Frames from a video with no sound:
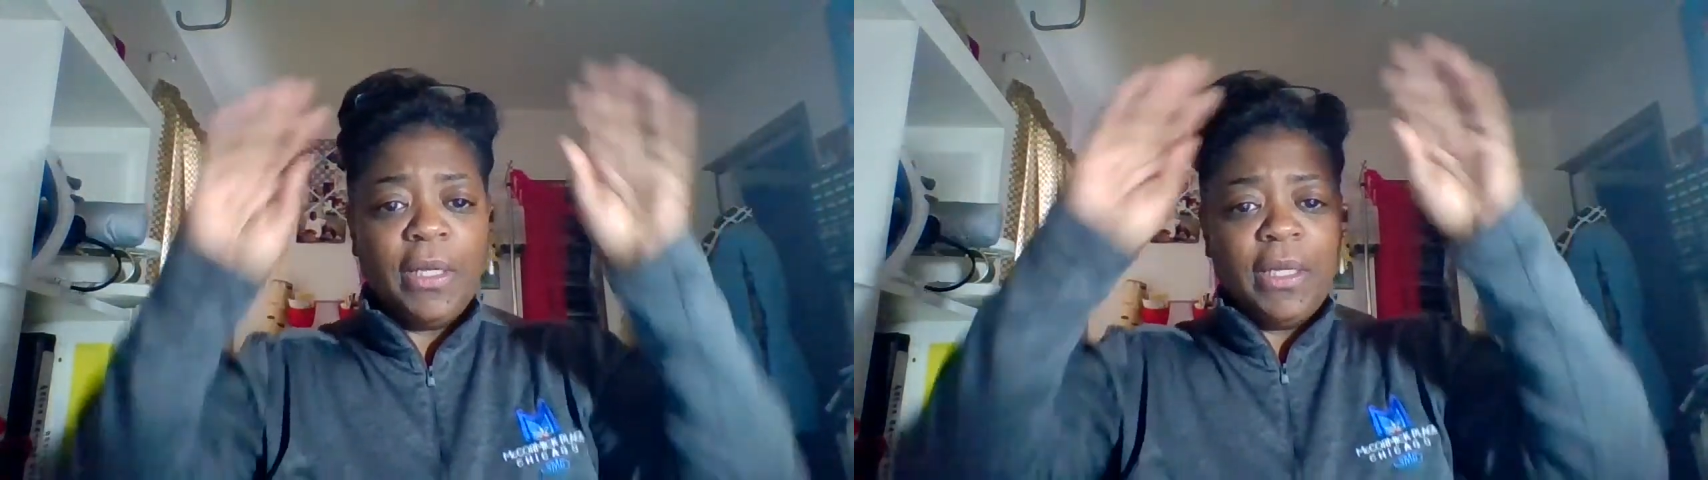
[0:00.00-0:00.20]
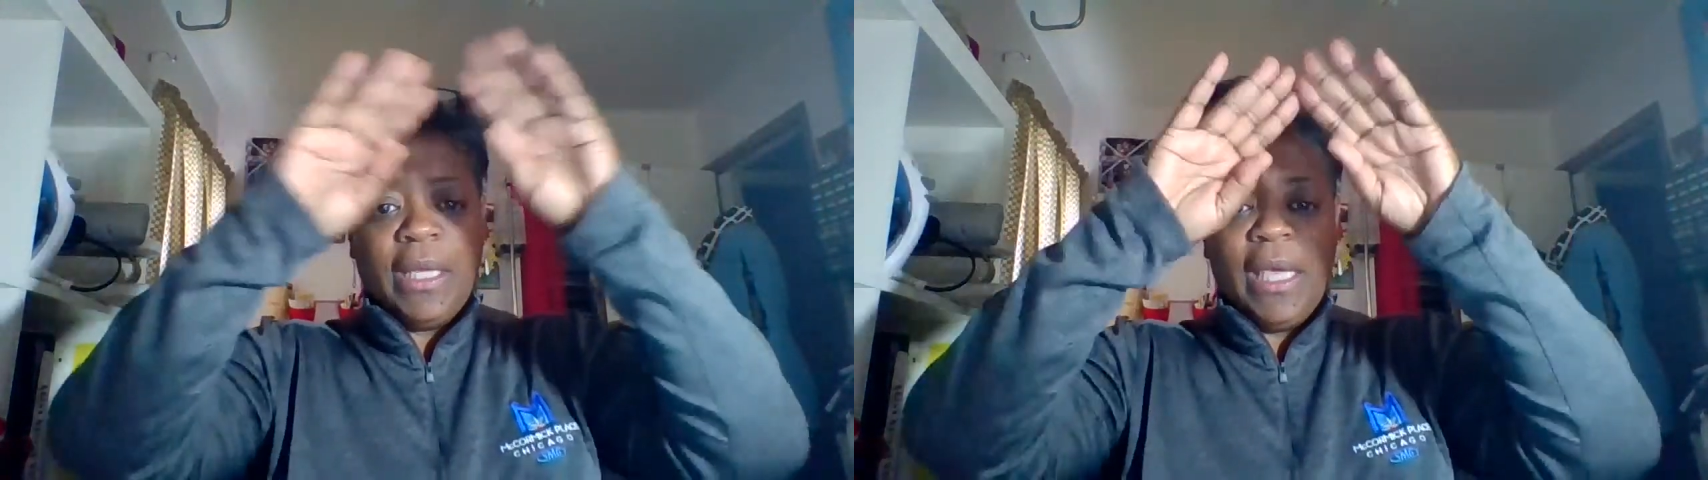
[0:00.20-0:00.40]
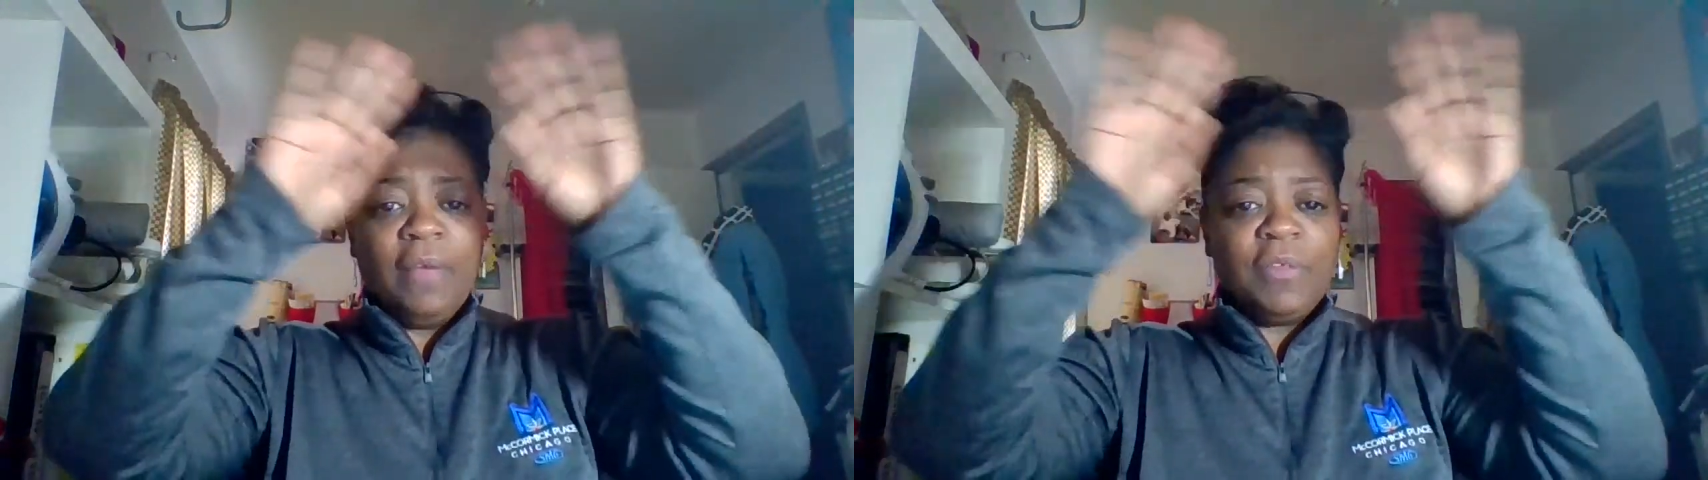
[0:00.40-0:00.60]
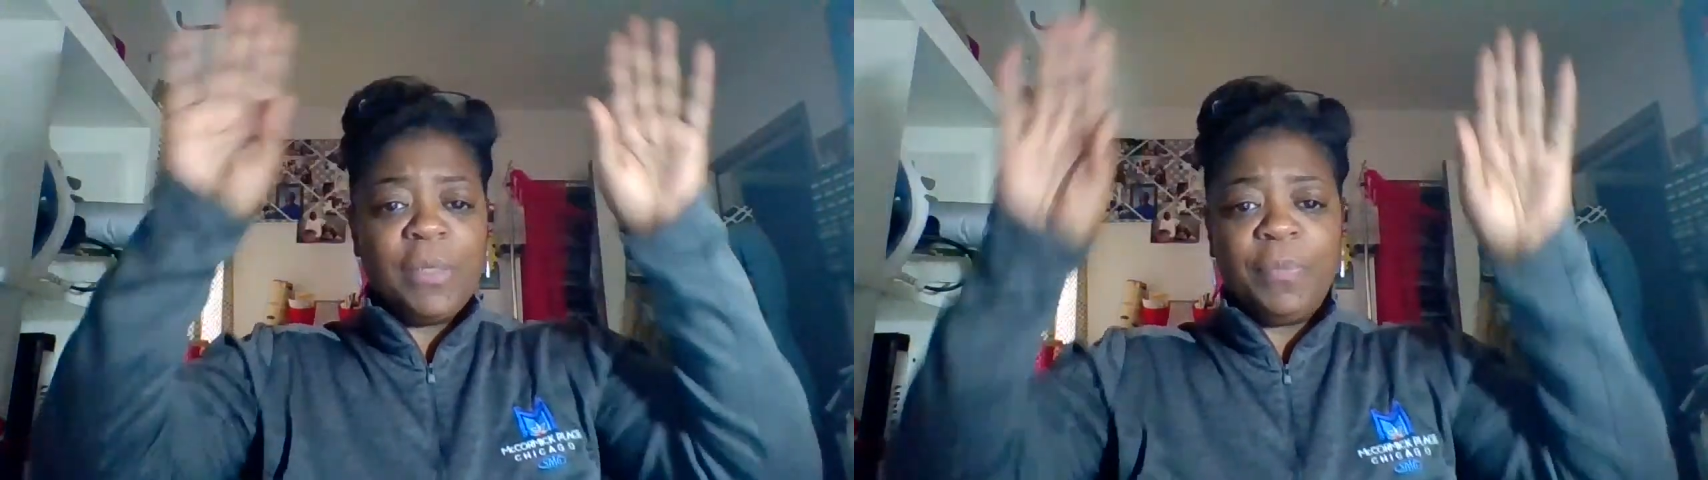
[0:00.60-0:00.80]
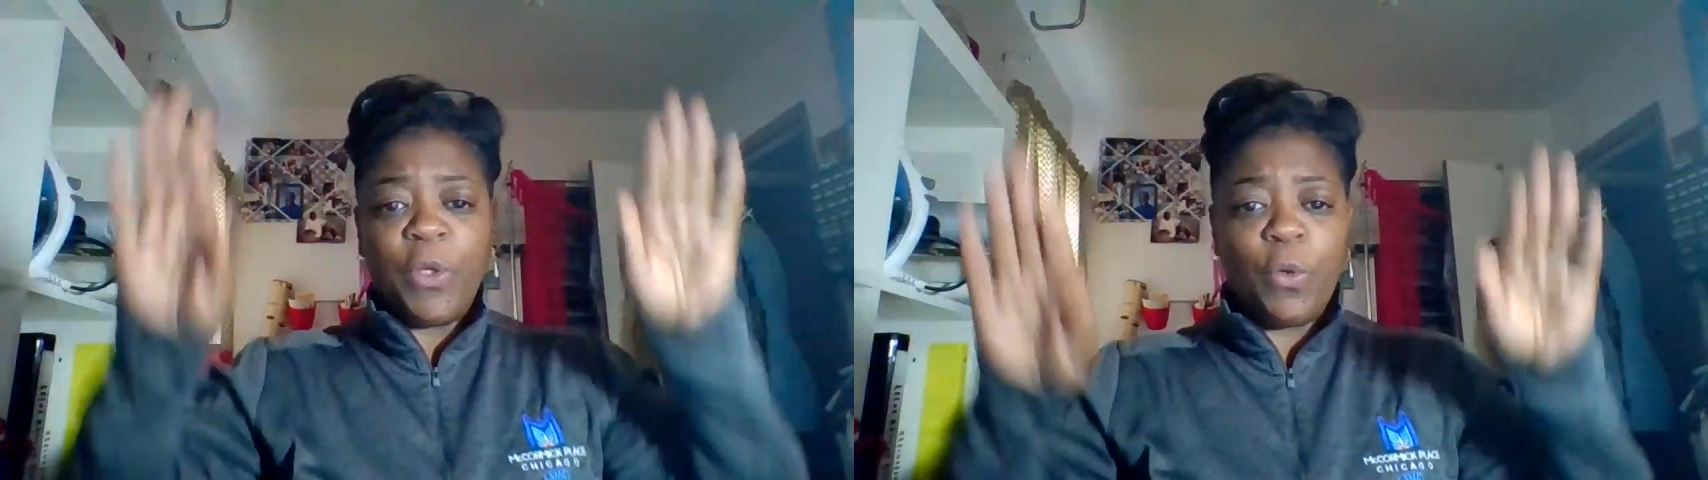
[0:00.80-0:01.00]
and then they have
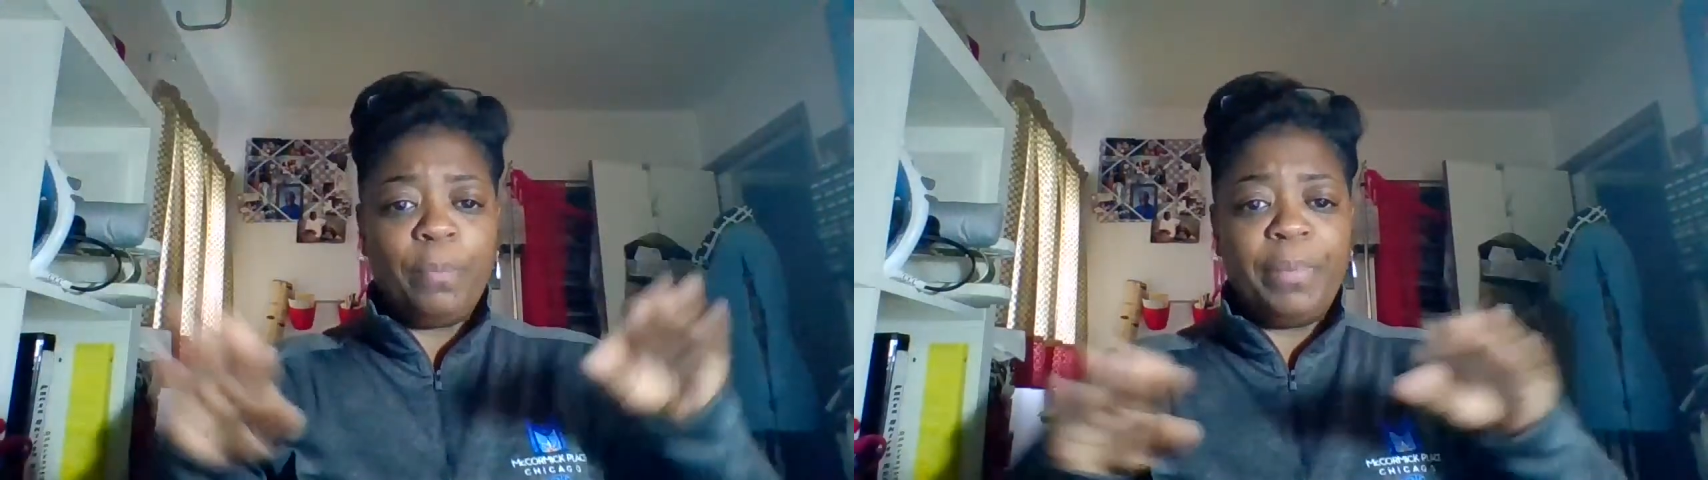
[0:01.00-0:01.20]
some that are